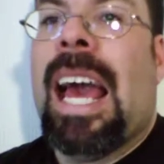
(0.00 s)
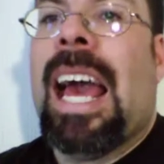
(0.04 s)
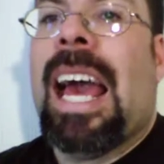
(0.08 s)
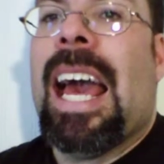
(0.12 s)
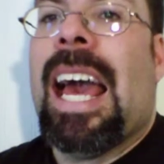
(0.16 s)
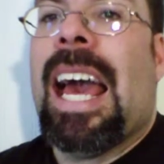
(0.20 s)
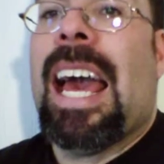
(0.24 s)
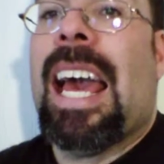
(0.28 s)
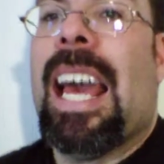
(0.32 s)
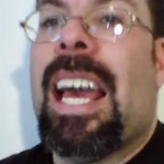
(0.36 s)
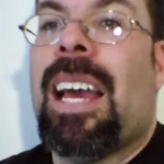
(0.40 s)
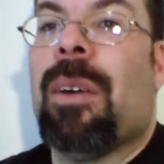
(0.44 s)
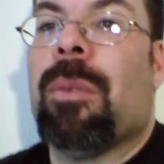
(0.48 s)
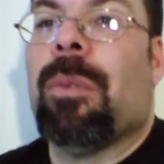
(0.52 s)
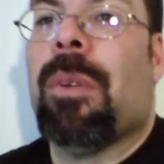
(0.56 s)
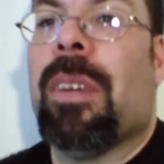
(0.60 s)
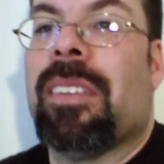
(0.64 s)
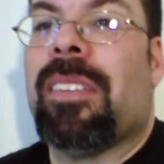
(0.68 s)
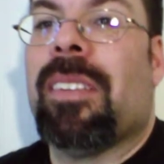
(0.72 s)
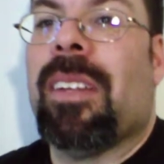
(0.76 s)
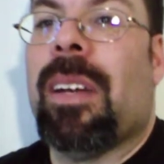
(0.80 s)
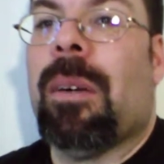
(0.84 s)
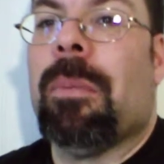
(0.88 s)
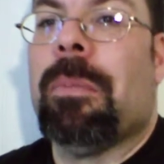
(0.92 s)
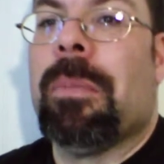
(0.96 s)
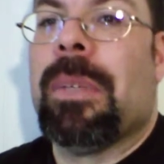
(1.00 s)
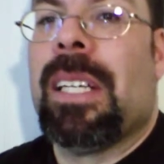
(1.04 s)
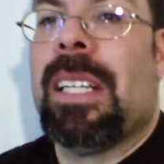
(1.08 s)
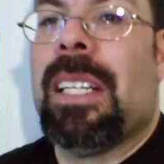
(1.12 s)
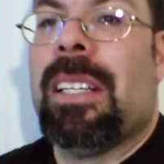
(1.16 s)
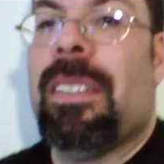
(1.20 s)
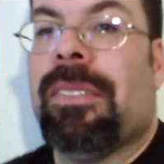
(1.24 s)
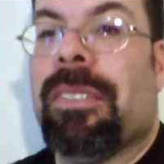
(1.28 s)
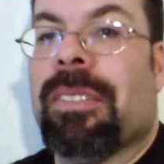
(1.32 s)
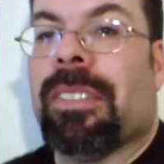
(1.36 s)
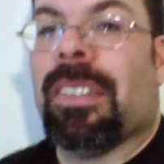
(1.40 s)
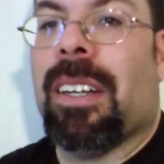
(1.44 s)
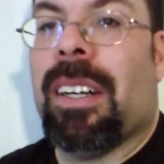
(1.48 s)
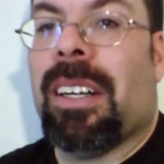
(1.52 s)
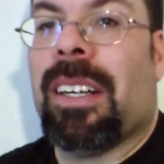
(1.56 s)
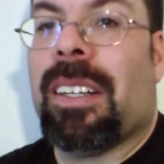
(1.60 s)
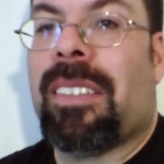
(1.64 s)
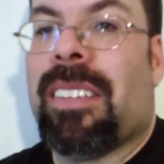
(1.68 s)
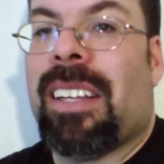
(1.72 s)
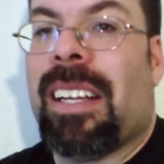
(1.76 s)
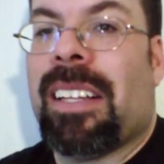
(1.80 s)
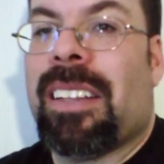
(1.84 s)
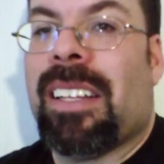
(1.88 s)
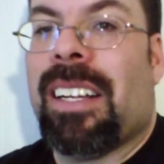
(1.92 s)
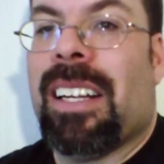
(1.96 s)
Hey, what's up, any
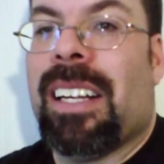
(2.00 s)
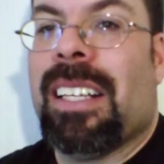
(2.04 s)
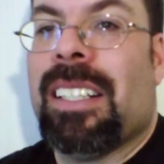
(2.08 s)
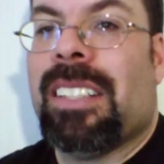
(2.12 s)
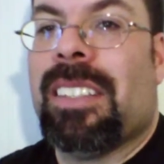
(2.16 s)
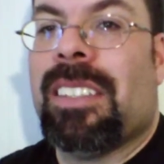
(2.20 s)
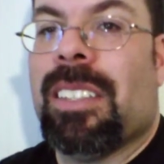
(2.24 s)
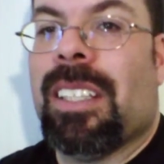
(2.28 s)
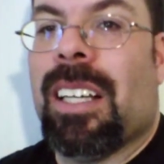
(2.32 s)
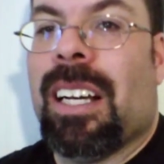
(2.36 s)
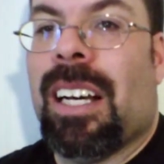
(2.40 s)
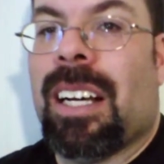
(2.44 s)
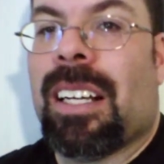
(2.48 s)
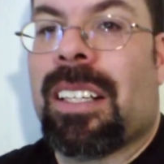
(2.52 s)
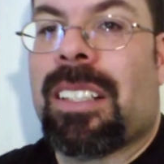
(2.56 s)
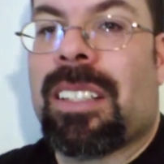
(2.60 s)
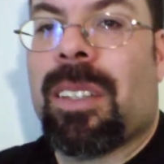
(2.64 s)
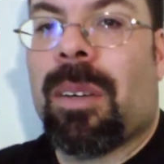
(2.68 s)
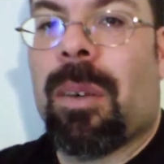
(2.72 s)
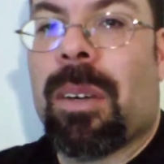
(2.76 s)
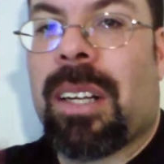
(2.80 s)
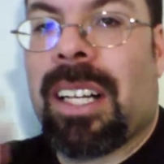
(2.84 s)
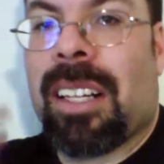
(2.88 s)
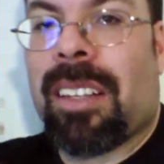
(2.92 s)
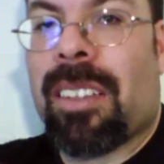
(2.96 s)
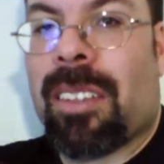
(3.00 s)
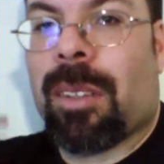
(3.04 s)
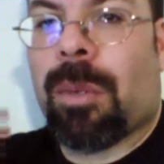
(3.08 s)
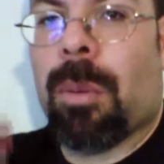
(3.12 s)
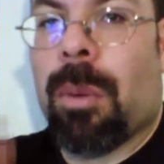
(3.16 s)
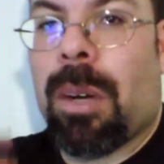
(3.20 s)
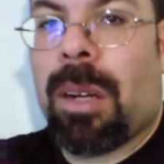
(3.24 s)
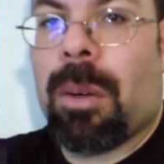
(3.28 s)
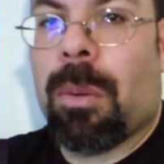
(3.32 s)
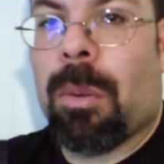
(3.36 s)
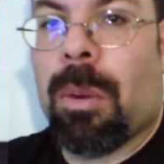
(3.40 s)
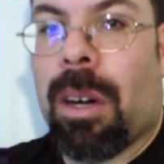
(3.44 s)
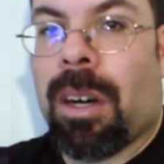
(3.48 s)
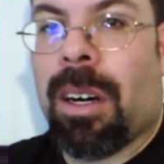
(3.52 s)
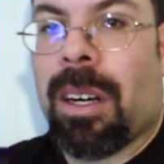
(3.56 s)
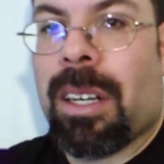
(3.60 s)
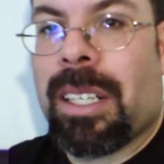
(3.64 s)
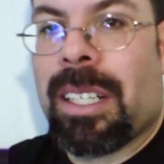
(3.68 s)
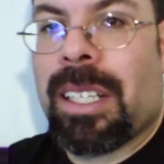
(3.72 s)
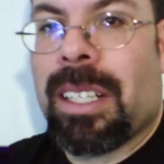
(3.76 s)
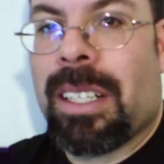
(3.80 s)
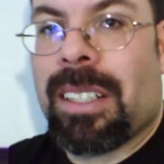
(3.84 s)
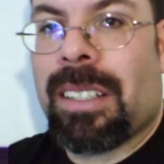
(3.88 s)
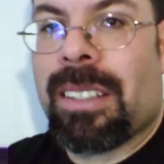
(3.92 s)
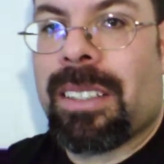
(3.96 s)
vlogs? I thought I'd uh, go against the white wall
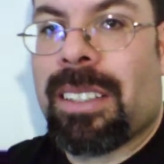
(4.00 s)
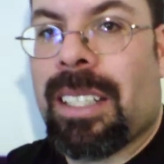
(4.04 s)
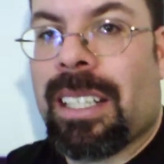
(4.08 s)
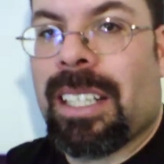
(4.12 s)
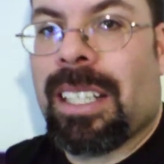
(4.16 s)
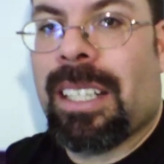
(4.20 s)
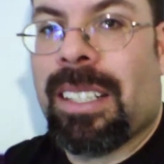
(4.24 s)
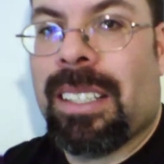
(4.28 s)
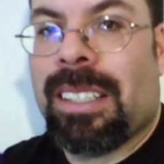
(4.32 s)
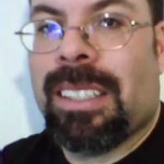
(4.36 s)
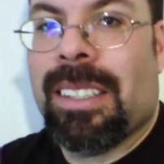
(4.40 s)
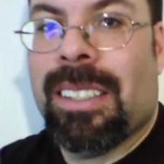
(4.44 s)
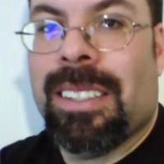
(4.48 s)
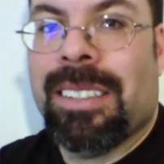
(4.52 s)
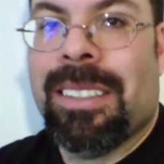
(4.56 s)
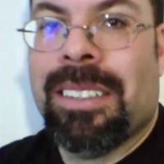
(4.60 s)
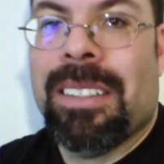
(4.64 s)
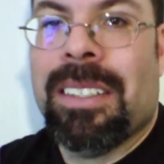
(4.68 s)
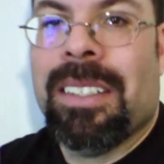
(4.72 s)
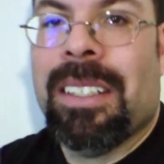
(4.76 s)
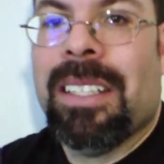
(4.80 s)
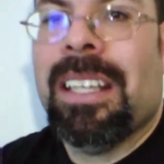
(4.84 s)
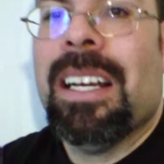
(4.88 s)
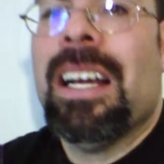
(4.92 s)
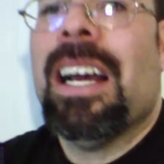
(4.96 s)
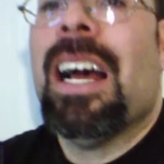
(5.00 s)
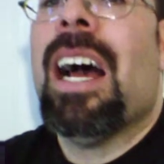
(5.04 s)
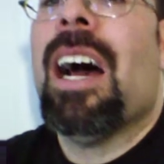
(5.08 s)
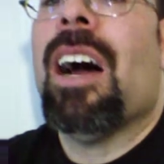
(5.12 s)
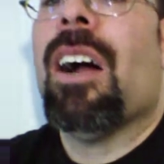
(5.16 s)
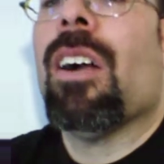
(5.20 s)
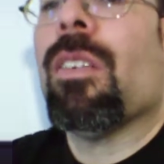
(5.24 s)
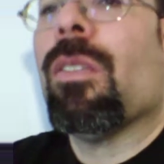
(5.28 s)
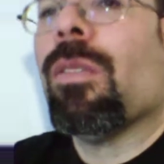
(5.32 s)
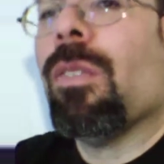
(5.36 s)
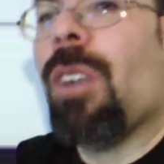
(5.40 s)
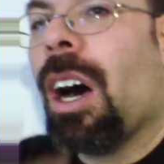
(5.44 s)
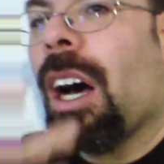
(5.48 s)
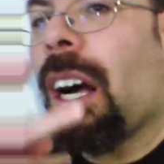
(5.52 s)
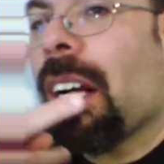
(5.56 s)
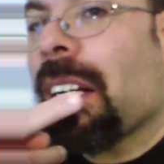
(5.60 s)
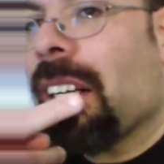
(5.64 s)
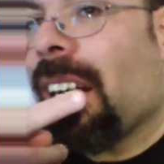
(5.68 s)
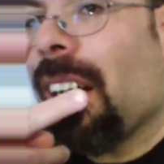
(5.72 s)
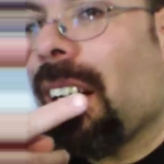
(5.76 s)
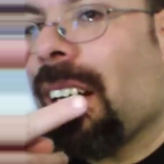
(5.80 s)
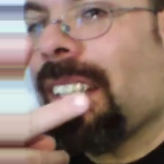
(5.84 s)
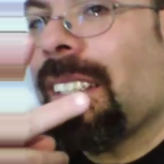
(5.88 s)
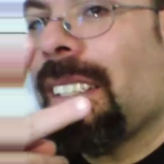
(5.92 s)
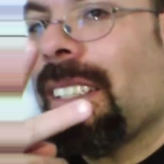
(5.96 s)
here today. Rock
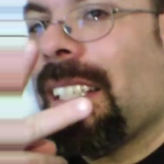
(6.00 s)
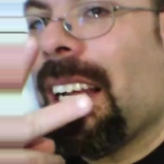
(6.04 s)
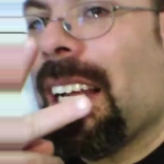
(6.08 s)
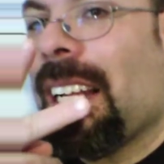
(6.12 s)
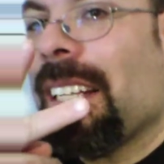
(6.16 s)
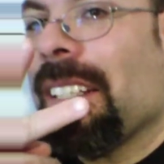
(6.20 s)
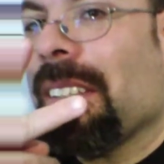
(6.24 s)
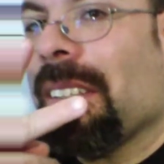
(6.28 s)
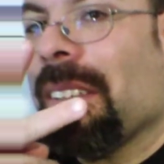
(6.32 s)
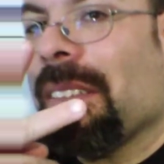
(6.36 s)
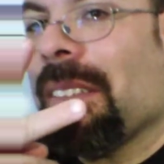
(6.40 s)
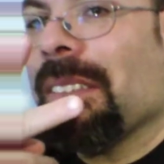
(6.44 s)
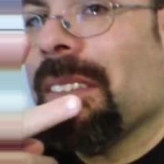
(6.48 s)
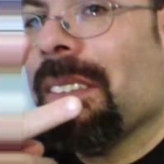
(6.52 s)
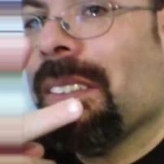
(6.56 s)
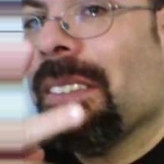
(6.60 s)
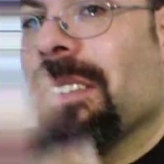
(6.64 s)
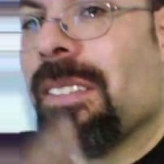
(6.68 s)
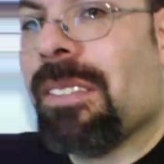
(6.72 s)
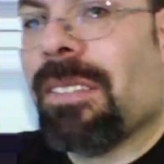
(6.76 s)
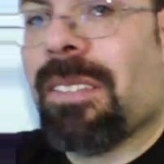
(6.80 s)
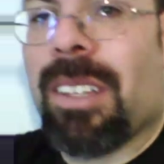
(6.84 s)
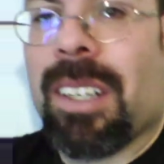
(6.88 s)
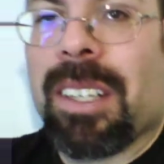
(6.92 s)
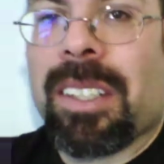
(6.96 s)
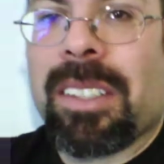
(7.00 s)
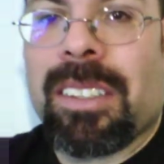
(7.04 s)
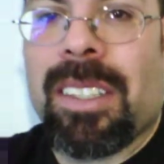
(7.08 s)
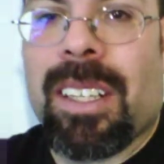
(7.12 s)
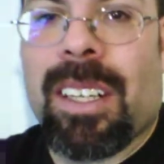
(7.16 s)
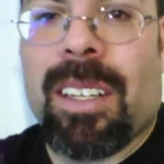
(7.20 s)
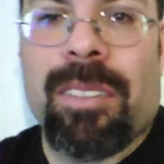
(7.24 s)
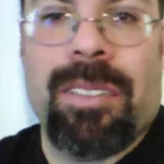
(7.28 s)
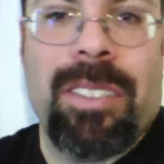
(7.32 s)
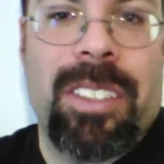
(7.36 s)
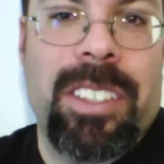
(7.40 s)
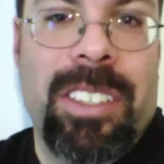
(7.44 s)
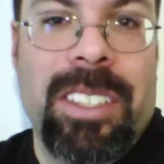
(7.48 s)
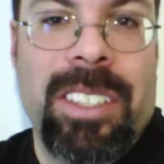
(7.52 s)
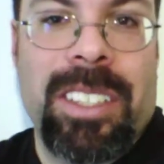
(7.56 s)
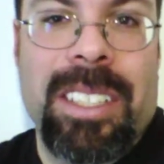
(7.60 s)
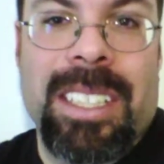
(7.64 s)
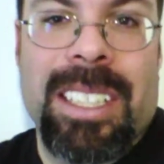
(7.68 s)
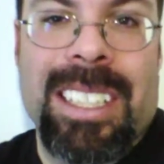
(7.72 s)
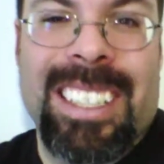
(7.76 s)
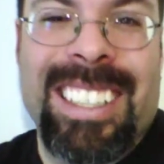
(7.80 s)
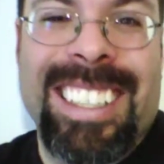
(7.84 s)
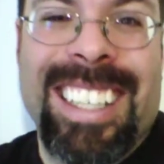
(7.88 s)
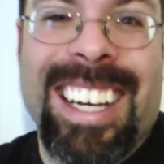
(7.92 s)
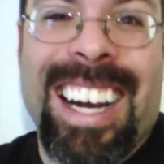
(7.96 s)
on, Daniel. Rock on,
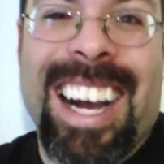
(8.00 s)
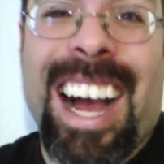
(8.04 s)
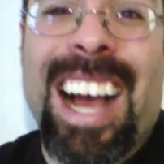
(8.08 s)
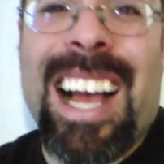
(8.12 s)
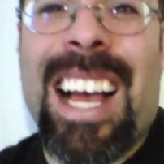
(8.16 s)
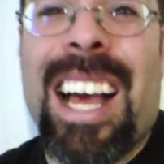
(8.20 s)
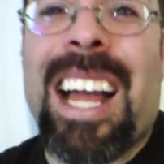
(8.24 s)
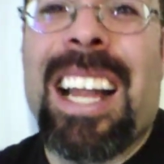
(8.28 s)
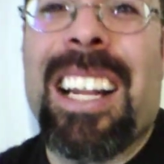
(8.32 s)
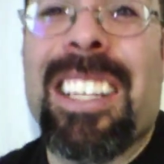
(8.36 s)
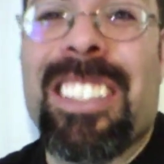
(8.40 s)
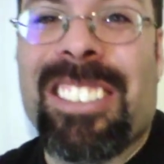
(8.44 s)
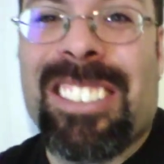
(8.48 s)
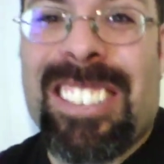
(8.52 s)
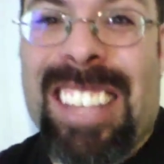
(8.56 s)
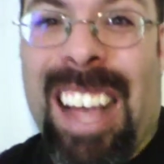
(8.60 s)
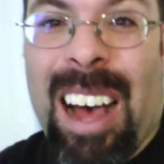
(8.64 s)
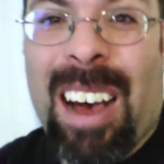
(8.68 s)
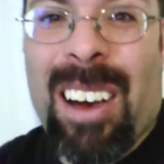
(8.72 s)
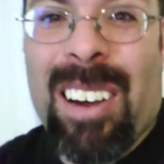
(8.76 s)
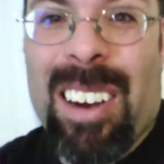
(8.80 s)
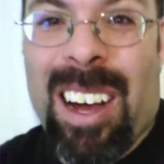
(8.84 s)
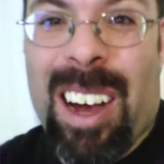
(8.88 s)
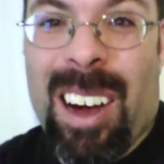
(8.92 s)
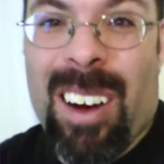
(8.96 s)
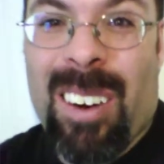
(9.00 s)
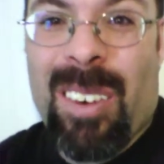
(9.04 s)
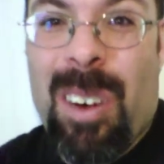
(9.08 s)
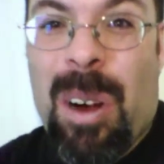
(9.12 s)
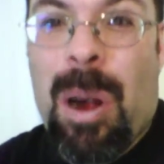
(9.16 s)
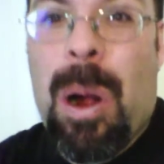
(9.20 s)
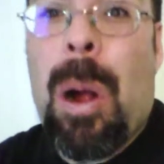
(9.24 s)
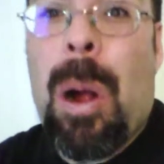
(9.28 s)
Virginia. I got a shout out.